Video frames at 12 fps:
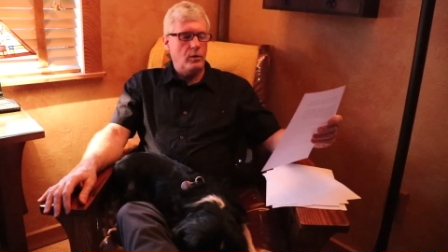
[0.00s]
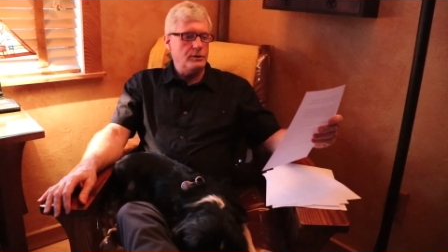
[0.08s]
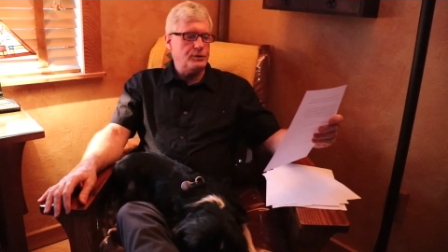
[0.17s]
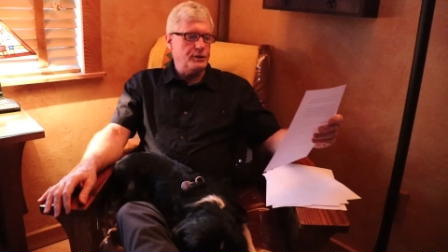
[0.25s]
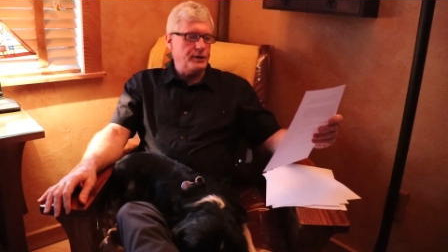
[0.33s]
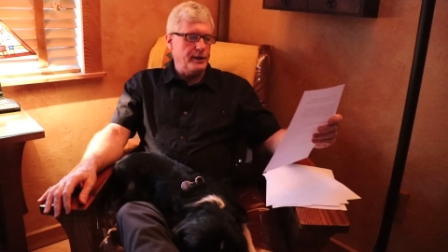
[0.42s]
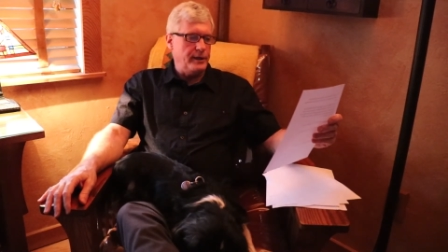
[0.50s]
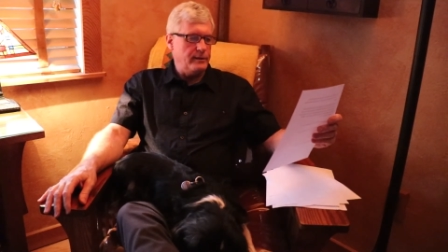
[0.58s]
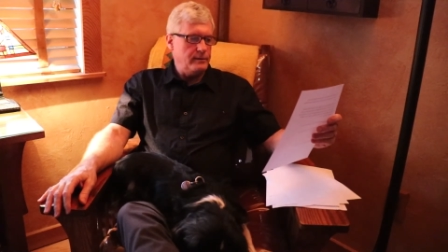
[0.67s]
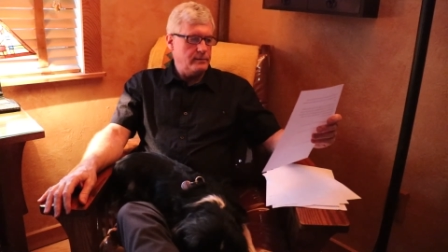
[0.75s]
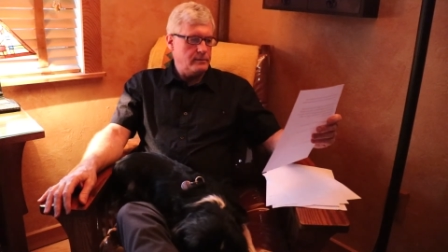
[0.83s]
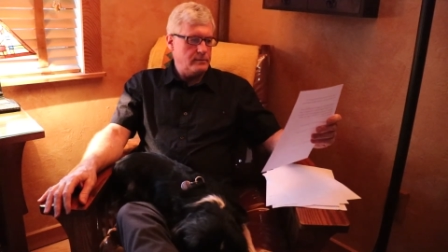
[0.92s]
Once
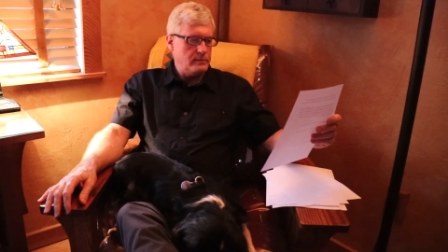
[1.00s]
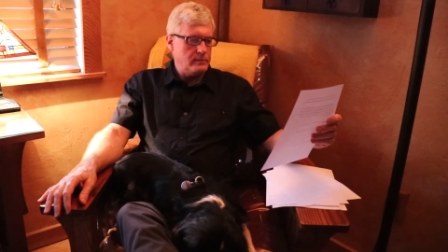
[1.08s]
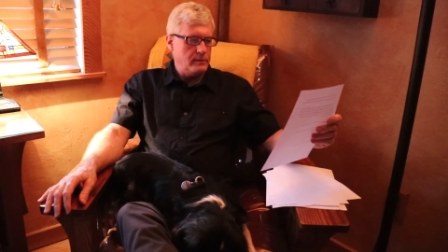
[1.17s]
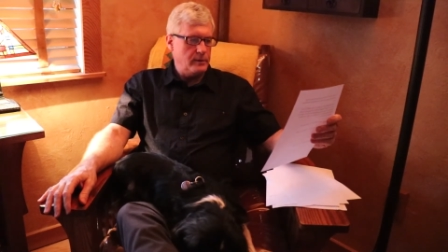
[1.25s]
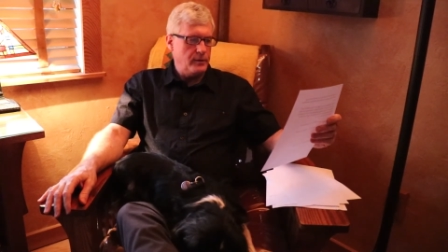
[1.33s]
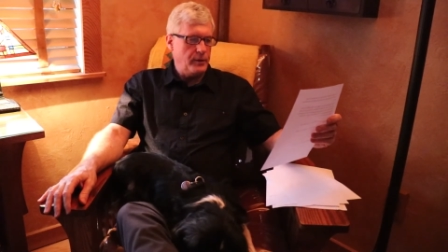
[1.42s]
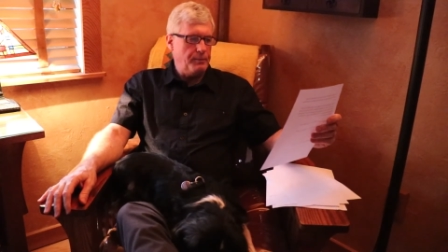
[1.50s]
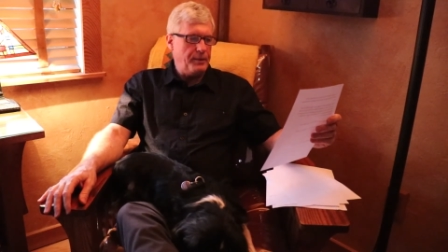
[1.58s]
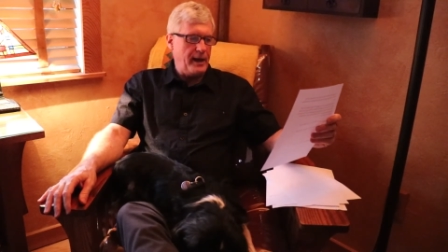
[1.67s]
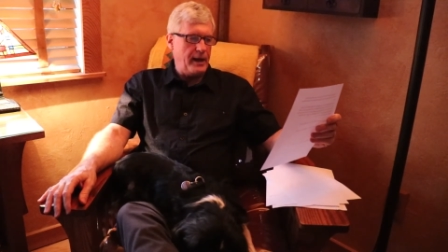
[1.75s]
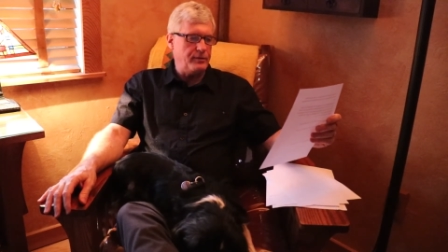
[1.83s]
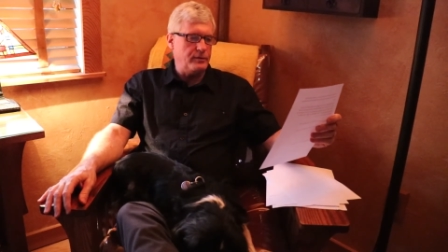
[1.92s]
again, the
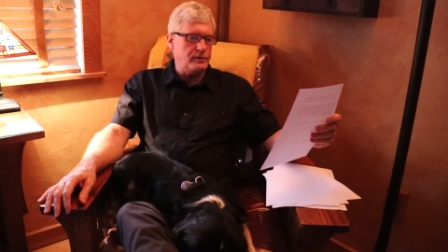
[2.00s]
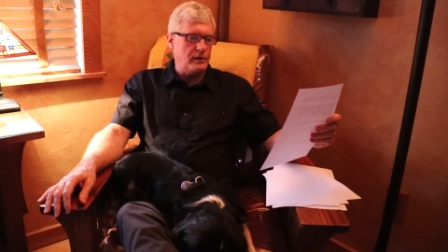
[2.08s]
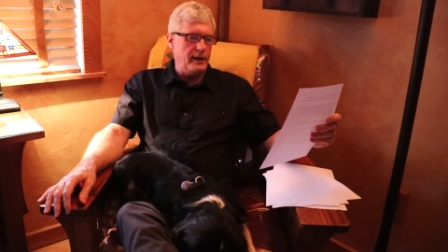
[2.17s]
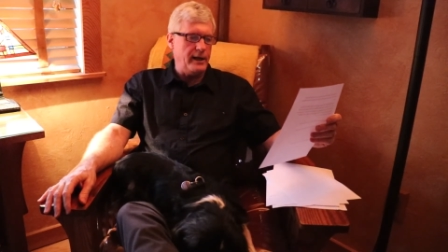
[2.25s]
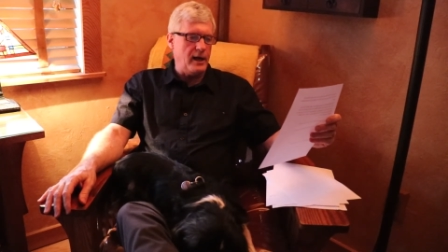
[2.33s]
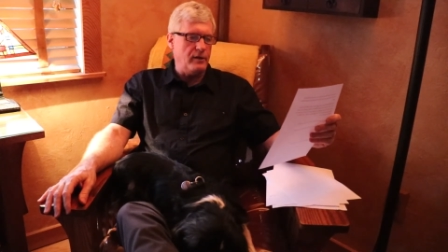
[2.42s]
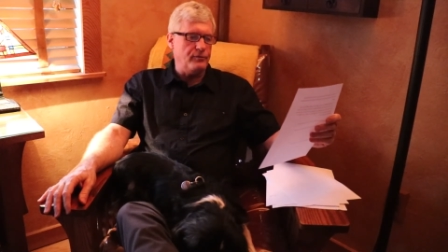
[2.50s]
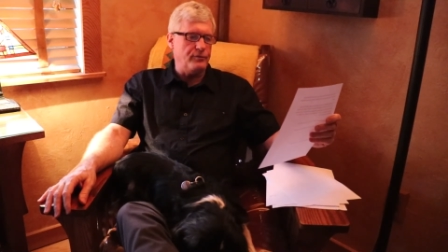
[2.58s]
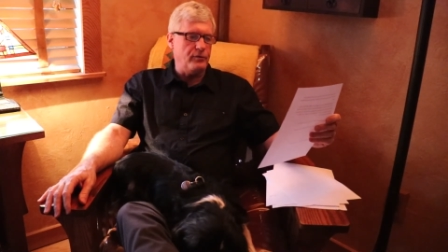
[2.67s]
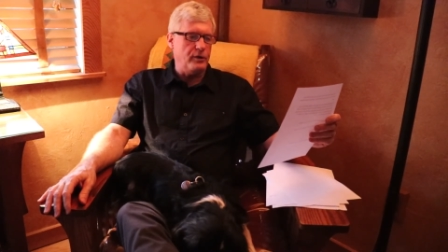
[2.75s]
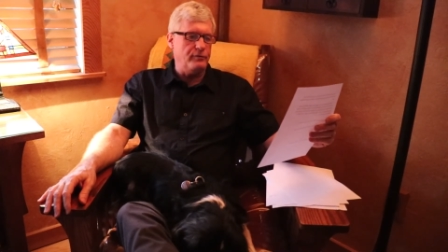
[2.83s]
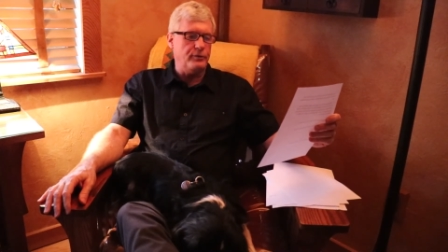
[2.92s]
path is laid out in
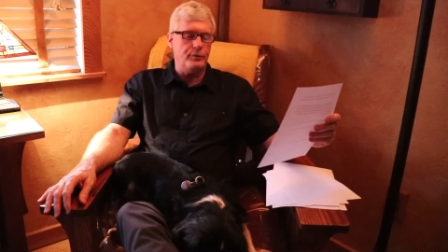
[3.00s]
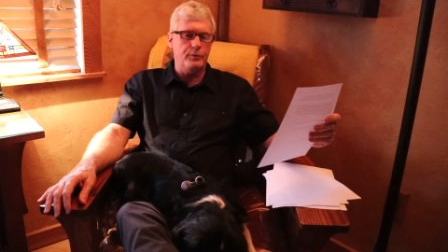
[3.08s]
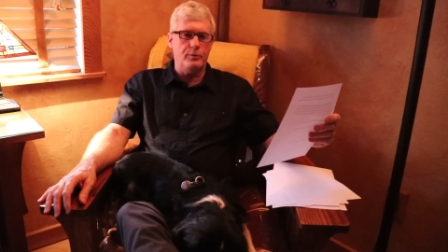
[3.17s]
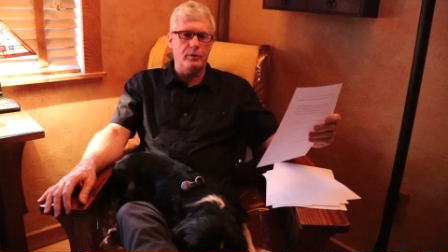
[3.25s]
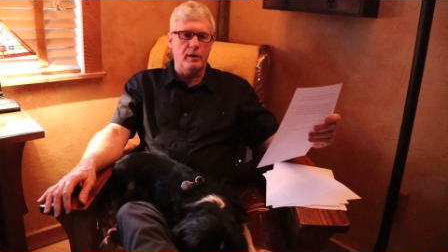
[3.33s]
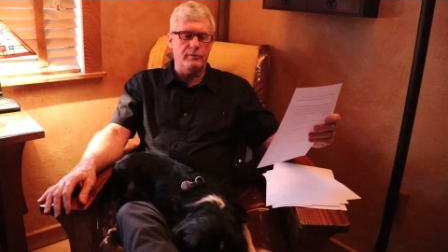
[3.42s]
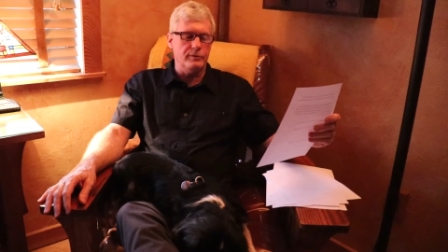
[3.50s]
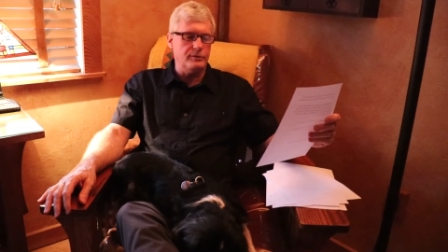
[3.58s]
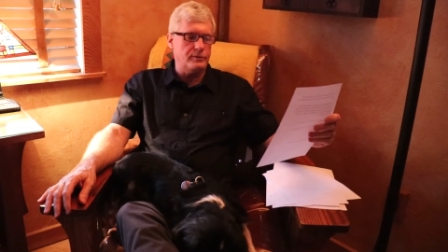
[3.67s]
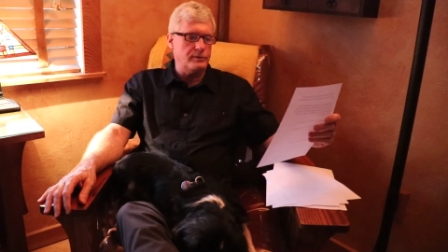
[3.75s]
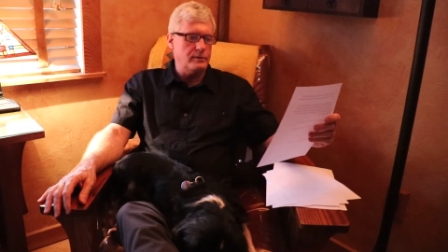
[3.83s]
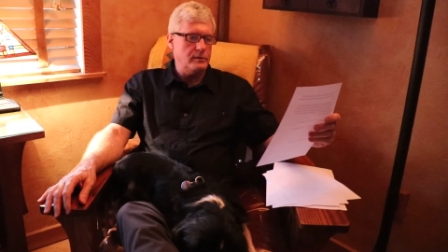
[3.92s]
front of the two
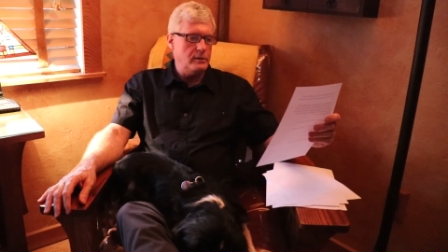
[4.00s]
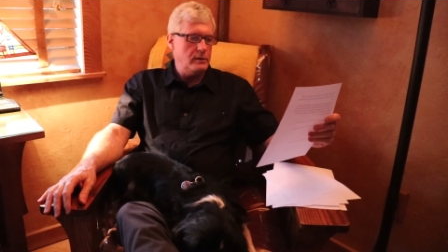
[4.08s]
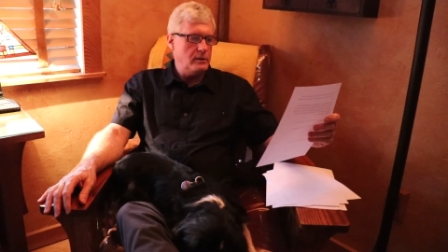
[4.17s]
lovers